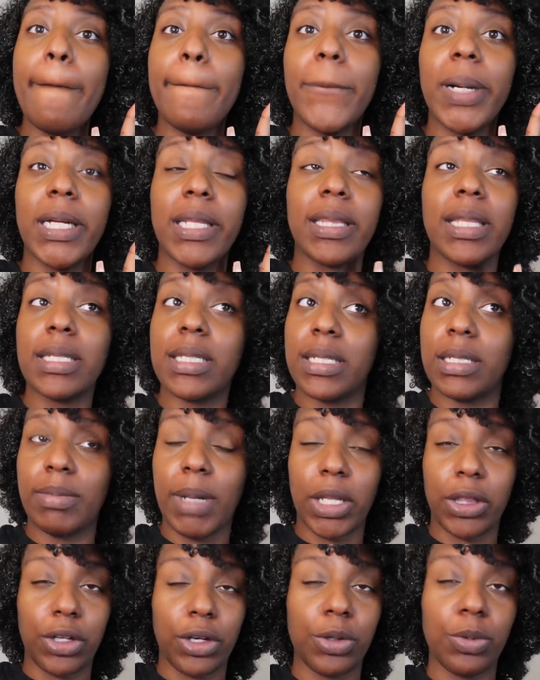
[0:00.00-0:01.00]
but this is
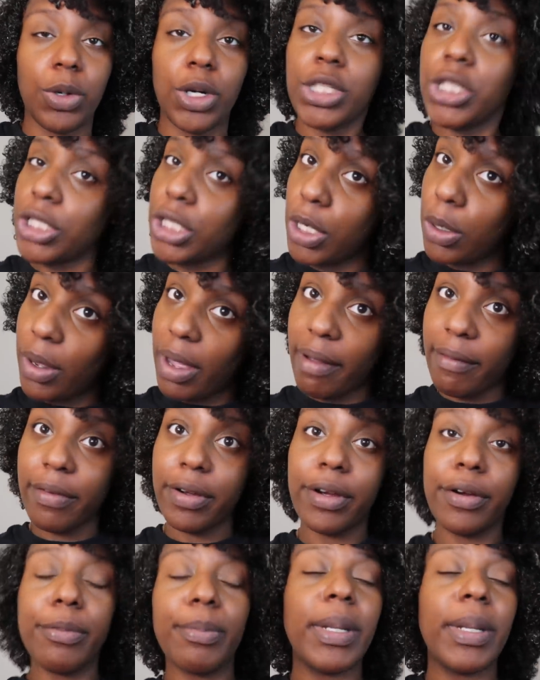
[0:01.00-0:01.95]
my third wash and go ever.